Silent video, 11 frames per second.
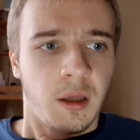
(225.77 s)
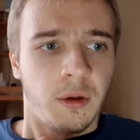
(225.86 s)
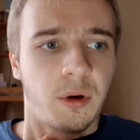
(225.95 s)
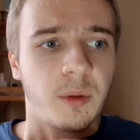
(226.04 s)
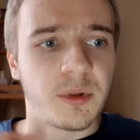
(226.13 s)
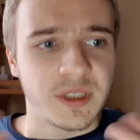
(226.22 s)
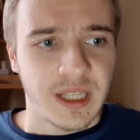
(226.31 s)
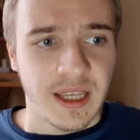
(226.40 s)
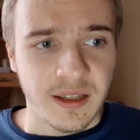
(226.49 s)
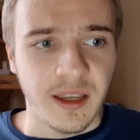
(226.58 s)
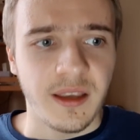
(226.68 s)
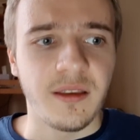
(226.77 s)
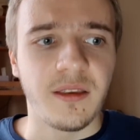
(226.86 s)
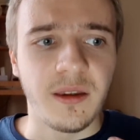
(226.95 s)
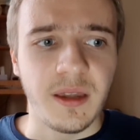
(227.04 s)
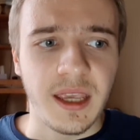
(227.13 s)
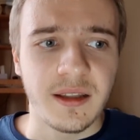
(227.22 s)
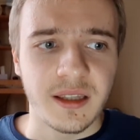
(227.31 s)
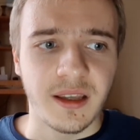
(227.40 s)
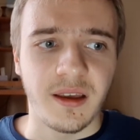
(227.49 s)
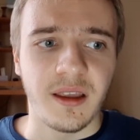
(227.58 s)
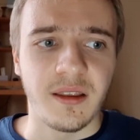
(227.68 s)
representing the
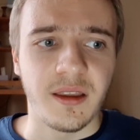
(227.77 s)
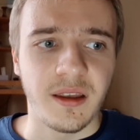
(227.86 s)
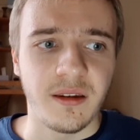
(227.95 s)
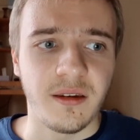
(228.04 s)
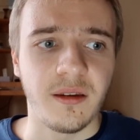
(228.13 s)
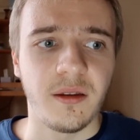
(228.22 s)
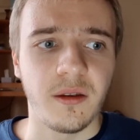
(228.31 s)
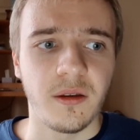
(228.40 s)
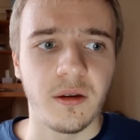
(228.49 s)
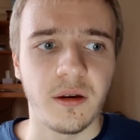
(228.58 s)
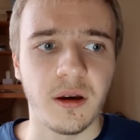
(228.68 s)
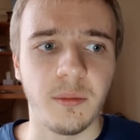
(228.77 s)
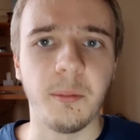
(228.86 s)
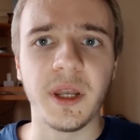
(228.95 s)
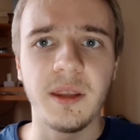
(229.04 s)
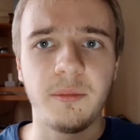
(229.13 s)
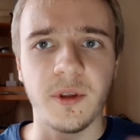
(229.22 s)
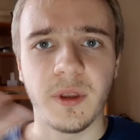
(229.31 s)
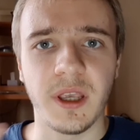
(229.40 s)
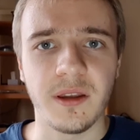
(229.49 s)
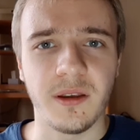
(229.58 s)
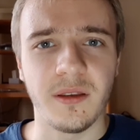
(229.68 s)
data and then
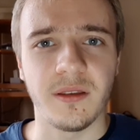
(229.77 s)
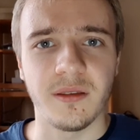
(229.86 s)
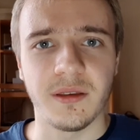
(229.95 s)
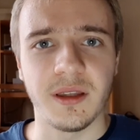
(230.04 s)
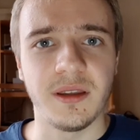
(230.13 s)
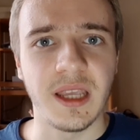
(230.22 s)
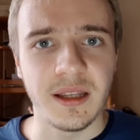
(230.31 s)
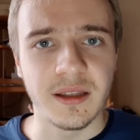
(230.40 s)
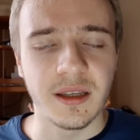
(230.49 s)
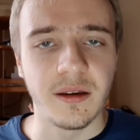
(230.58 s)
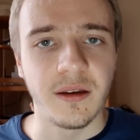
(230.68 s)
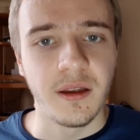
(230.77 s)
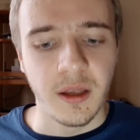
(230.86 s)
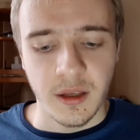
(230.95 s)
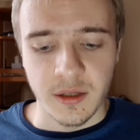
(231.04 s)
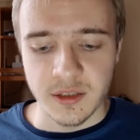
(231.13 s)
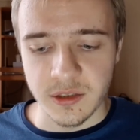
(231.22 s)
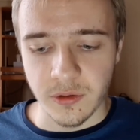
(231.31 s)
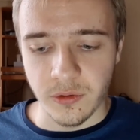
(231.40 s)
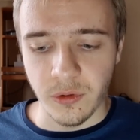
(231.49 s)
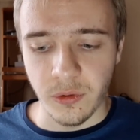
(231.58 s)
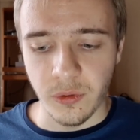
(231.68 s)
manipulating the data.
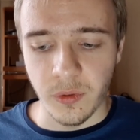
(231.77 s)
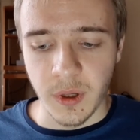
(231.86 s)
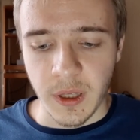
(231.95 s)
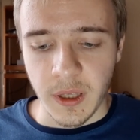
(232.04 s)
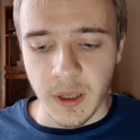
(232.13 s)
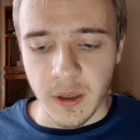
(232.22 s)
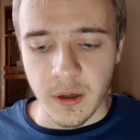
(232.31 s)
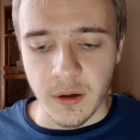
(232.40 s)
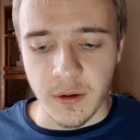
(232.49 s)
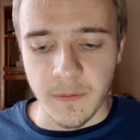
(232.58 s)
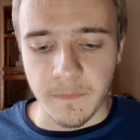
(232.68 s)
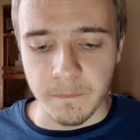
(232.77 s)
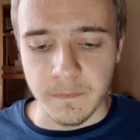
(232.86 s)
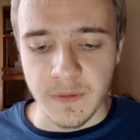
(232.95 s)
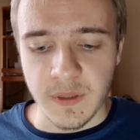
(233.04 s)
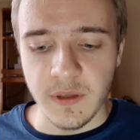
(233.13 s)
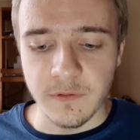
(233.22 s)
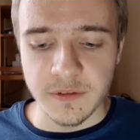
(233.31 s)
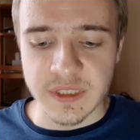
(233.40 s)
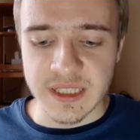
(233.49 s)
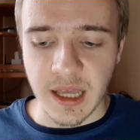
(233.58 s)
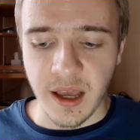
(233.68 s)
So if
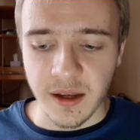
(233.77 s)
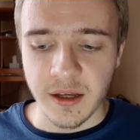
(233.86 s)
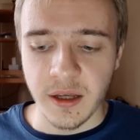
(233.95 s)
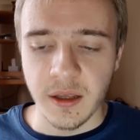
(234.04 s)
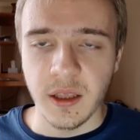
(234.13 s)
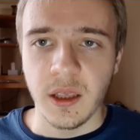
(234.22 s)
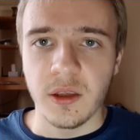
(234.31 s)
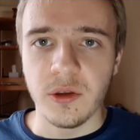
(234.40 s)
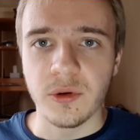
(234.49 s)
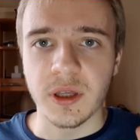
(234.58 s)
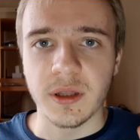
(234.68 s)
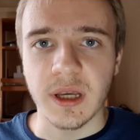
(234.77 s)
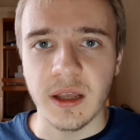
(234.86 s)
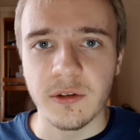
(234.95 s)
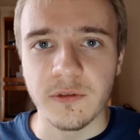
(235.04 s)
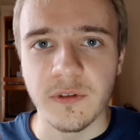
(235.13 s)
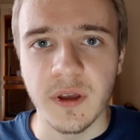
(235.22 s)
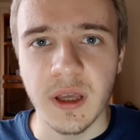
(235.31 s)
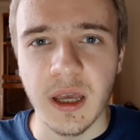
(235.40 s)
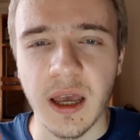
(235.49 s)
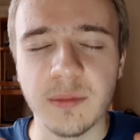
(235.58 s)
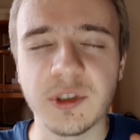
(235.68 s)
stuck, you can kind of
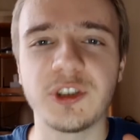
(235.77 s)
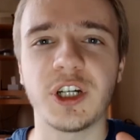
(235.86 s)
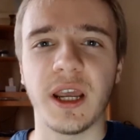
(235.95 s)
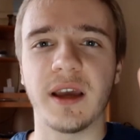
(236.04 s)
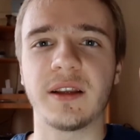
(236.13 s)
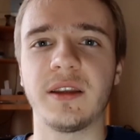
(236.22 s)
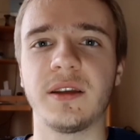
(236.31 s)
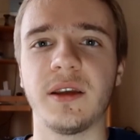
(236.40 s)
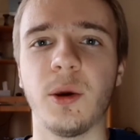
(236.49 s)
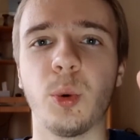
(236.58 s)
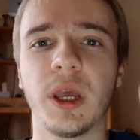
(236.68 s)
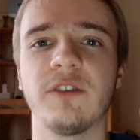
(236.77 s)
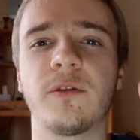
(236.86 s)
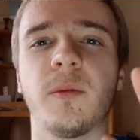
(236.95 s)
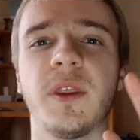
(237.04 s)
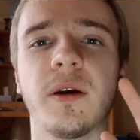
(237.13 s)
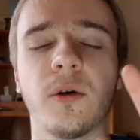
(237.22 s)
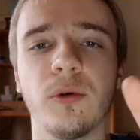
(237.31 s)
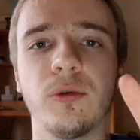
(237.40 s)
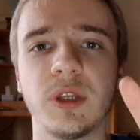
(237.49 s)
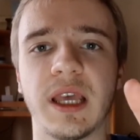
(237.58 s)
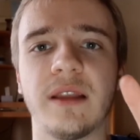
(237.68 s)
abstract away from the
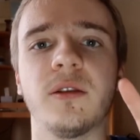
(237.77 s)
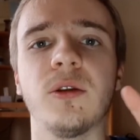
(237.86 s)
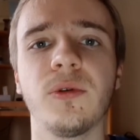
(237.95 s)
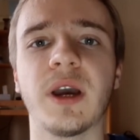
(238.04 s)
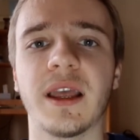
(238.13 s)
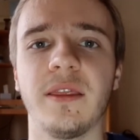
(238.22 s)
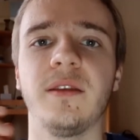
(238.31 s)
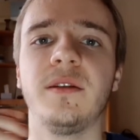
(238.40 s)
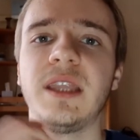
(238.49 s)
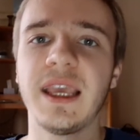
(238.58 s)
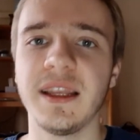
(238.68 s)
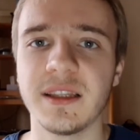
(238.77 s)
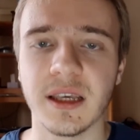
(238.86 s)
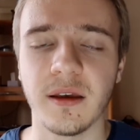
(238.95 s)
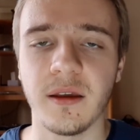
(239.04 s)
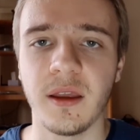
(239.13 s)
code and look at the data,